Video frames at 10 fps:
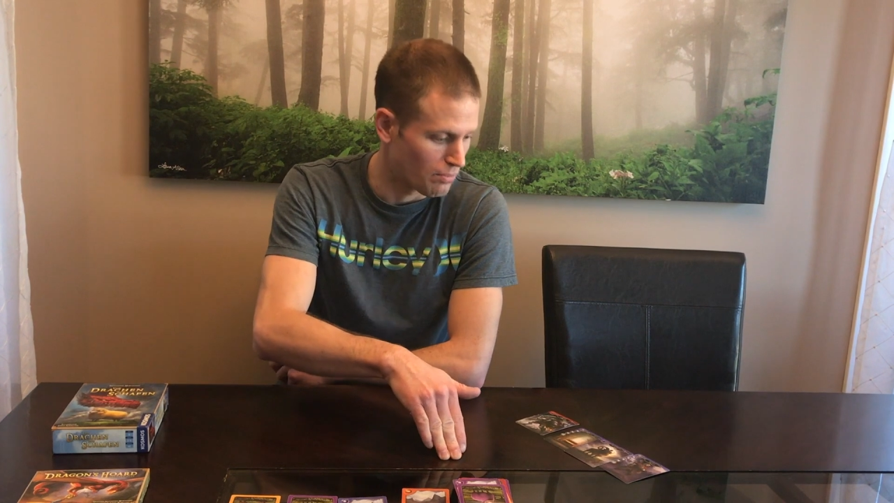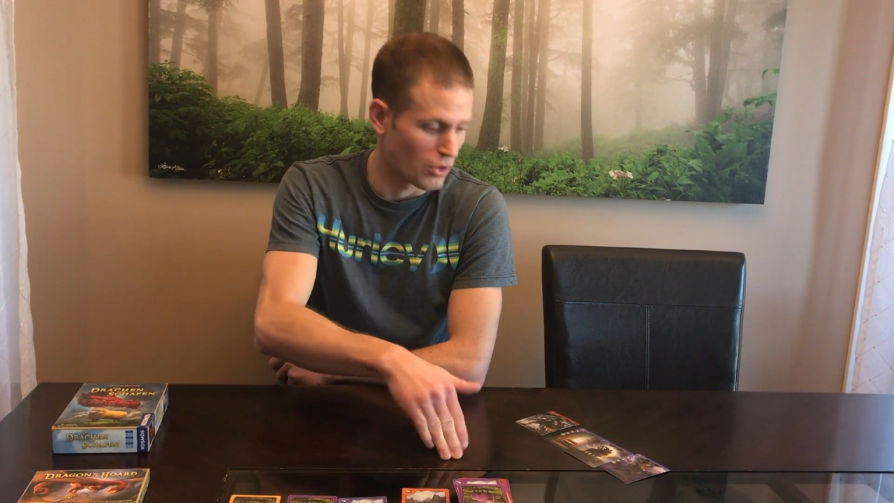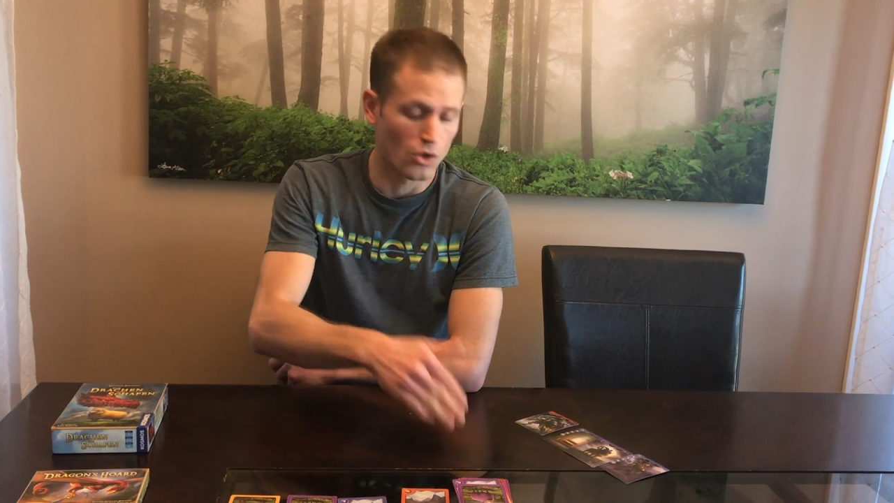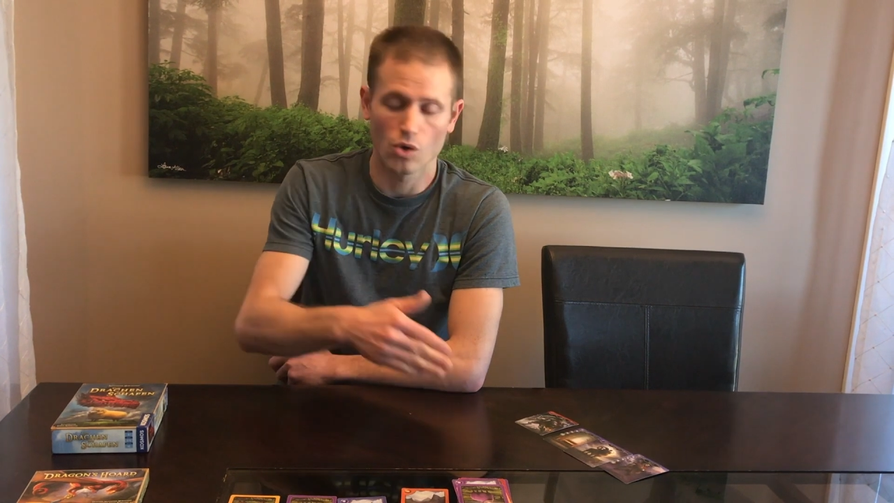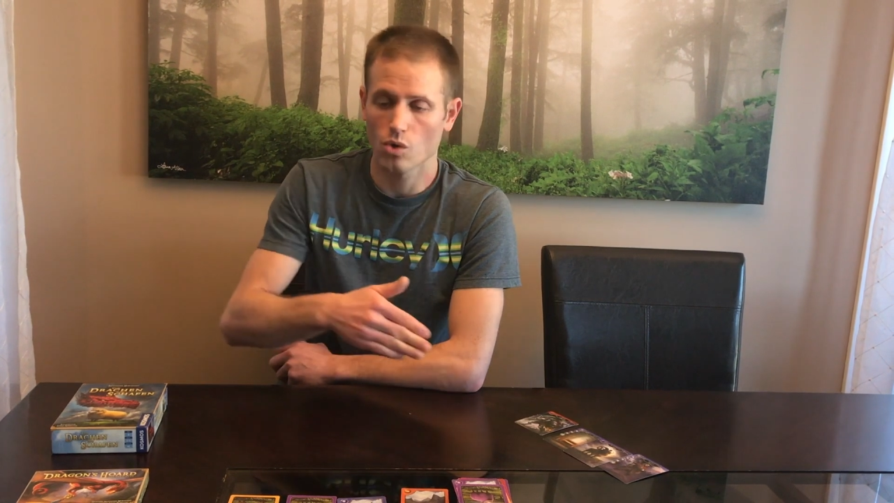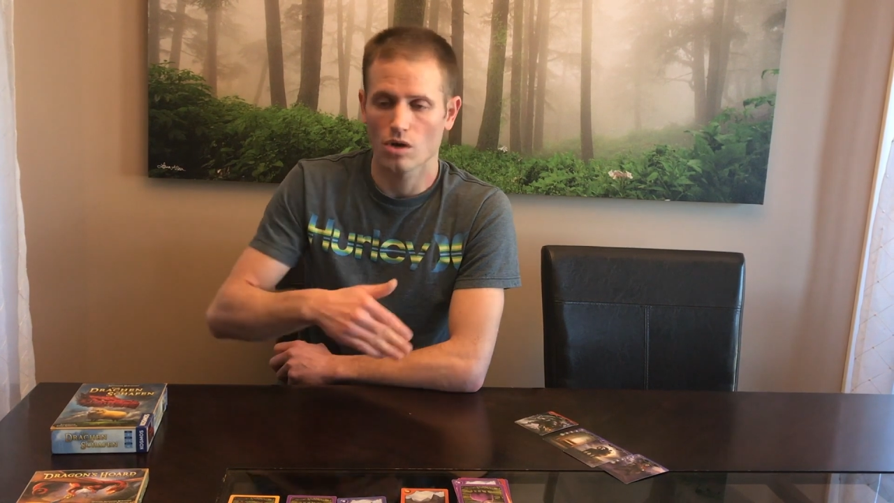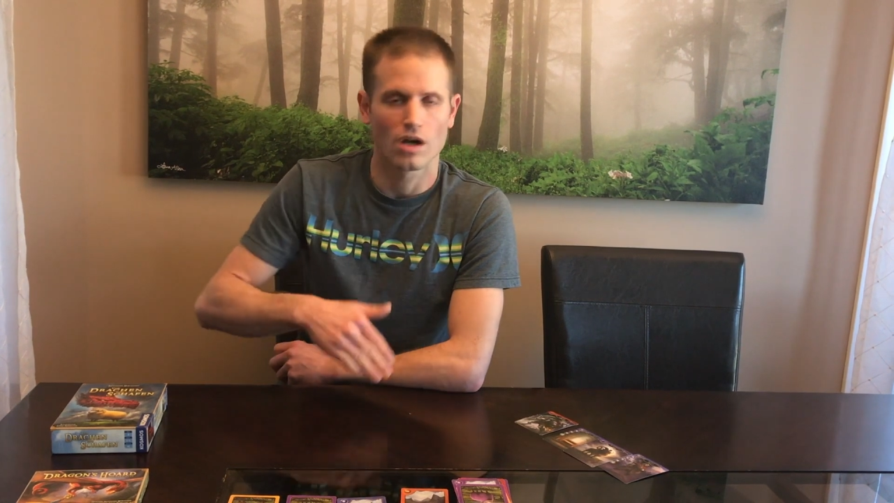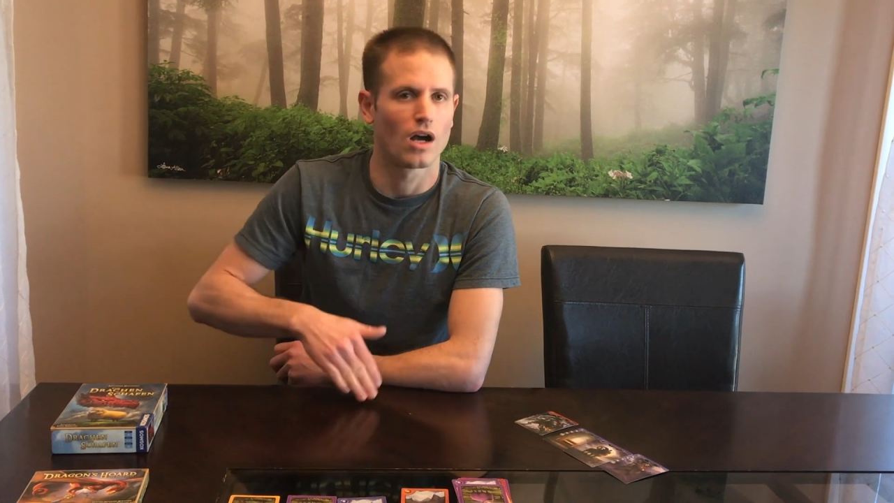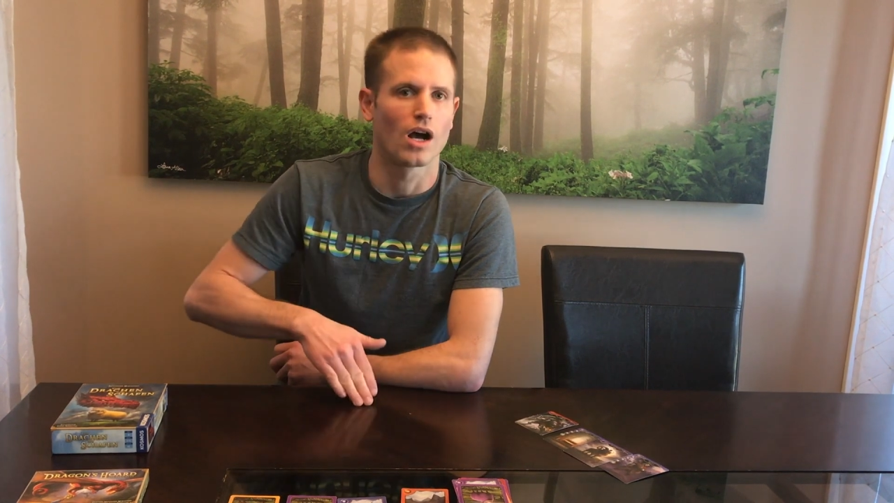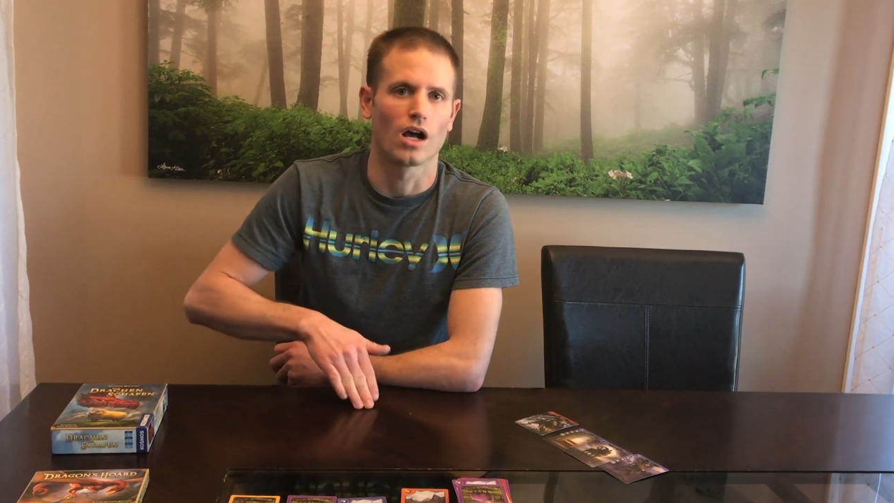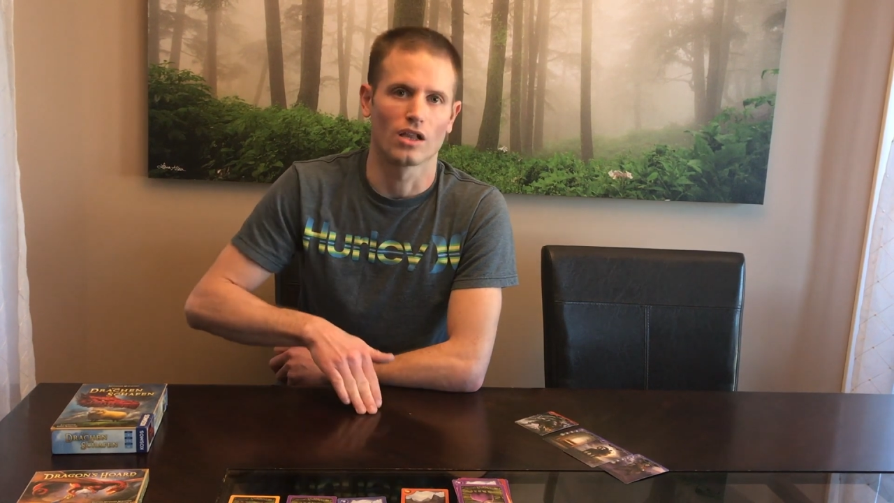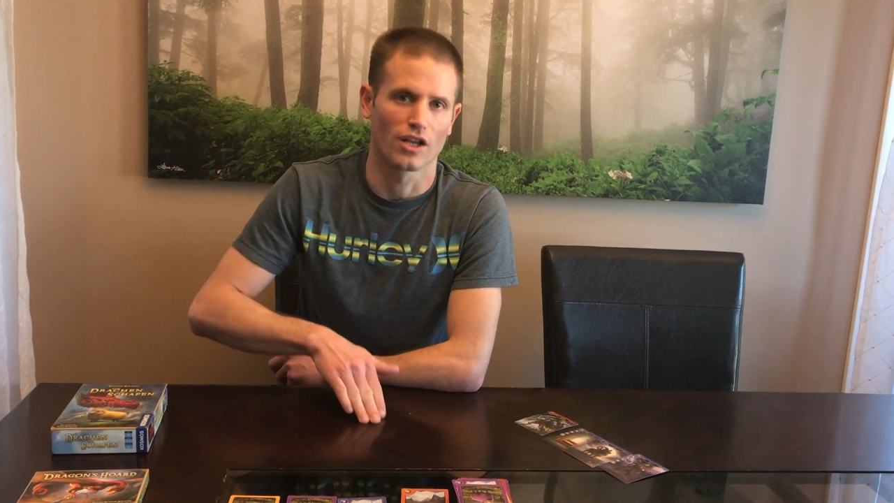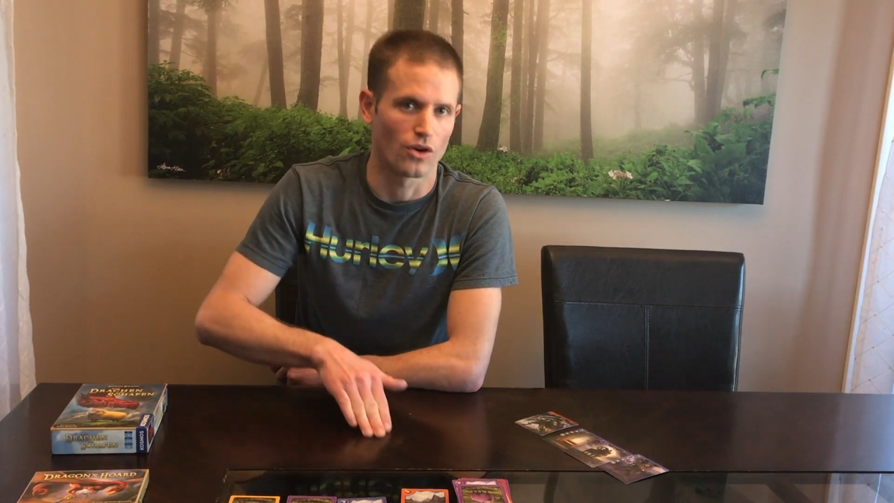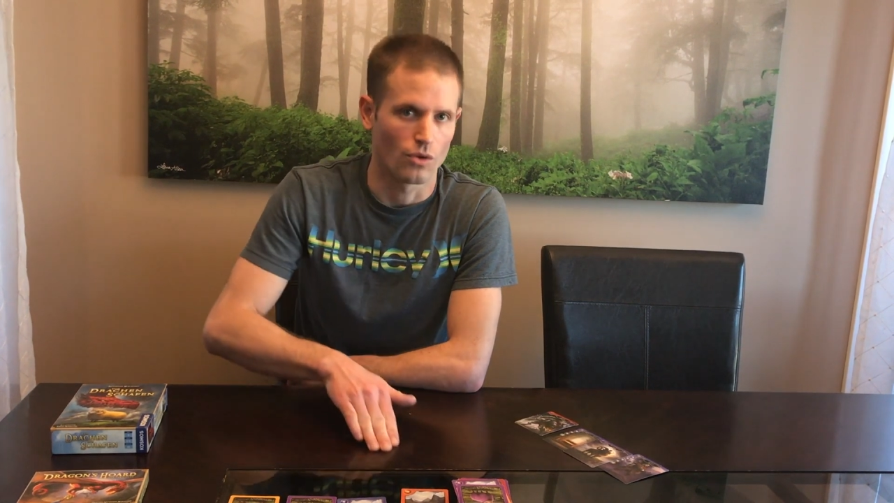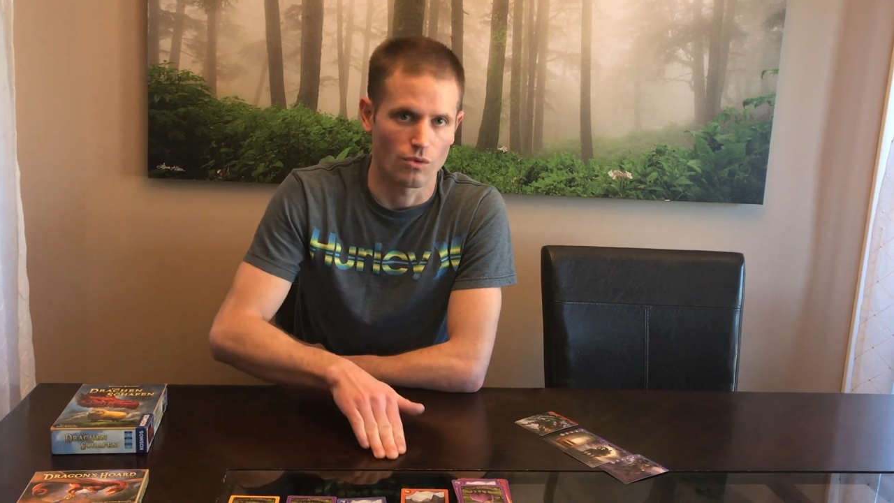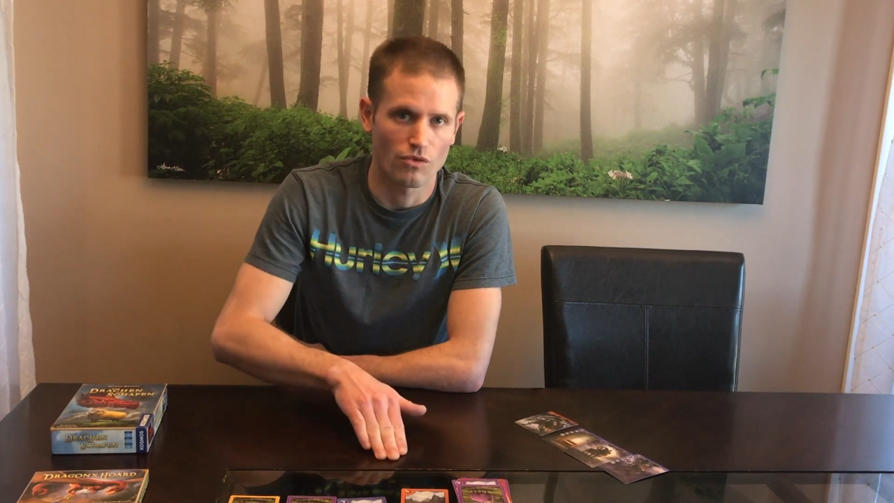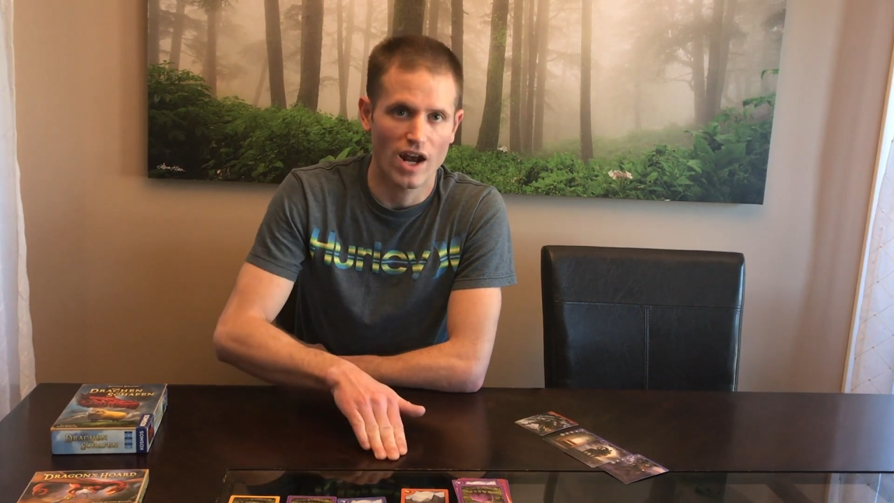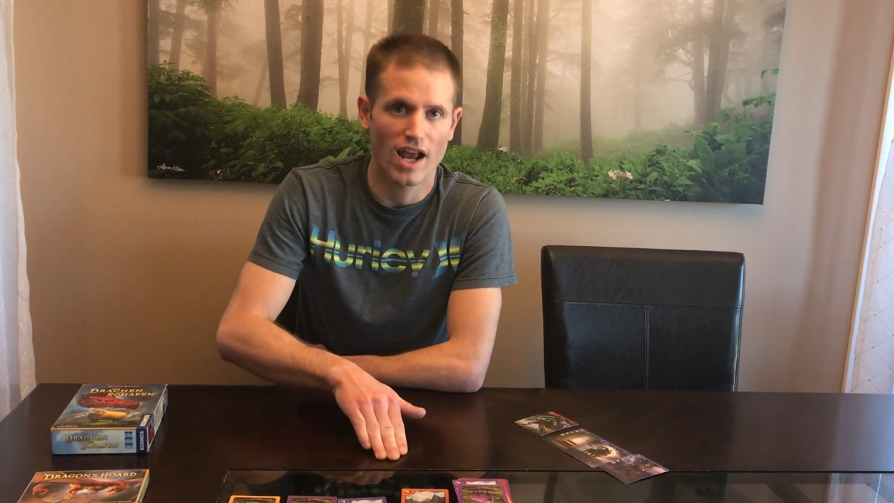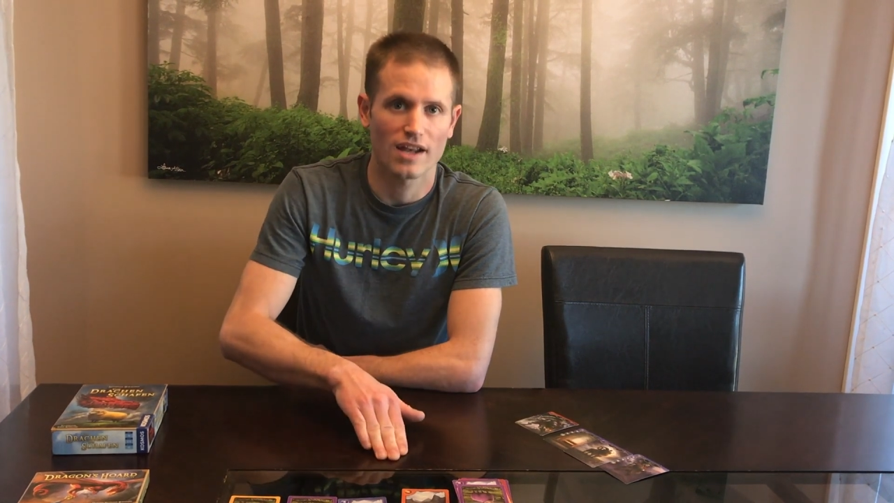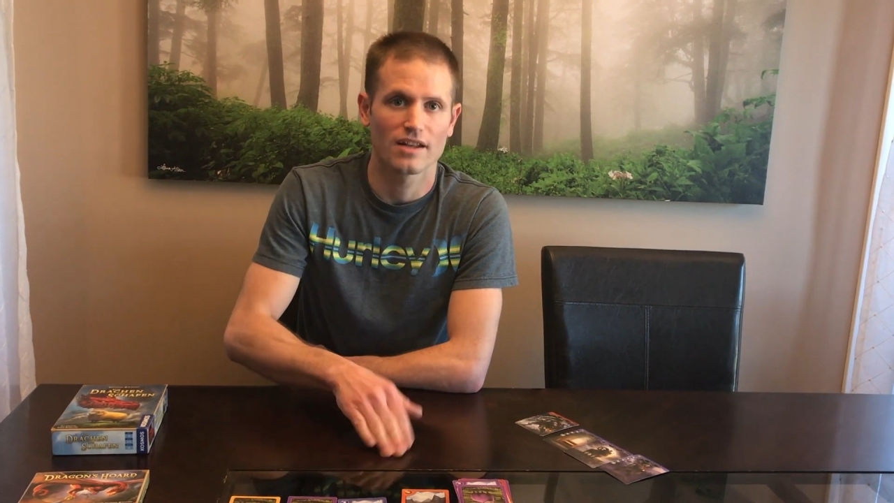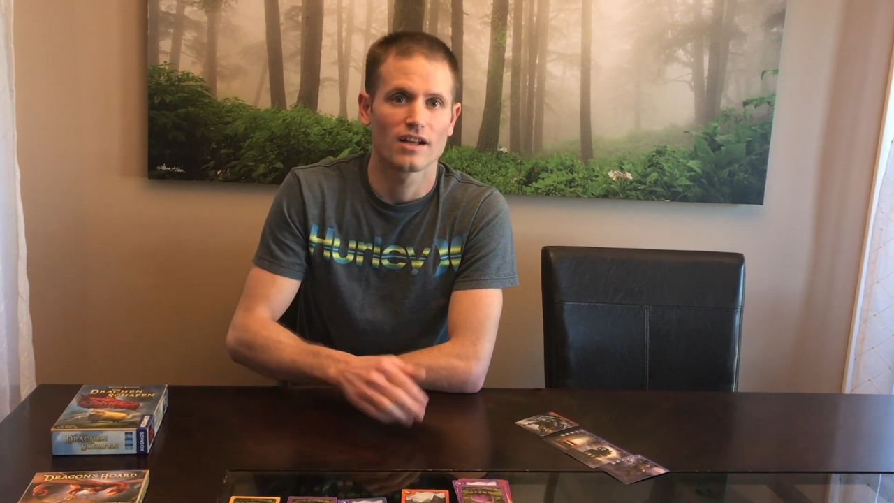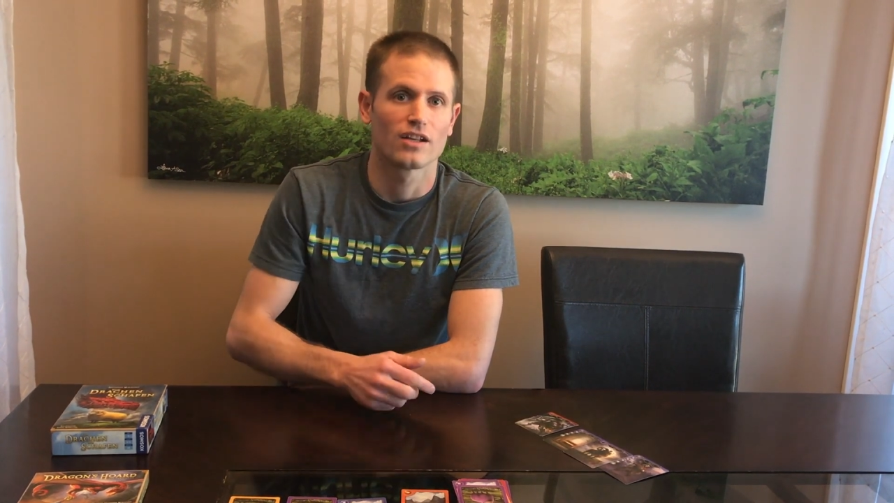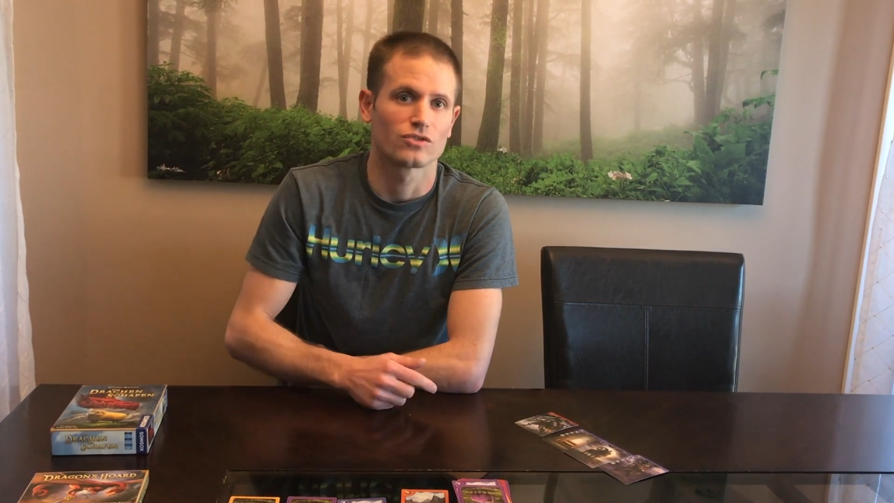blue, a layout of red,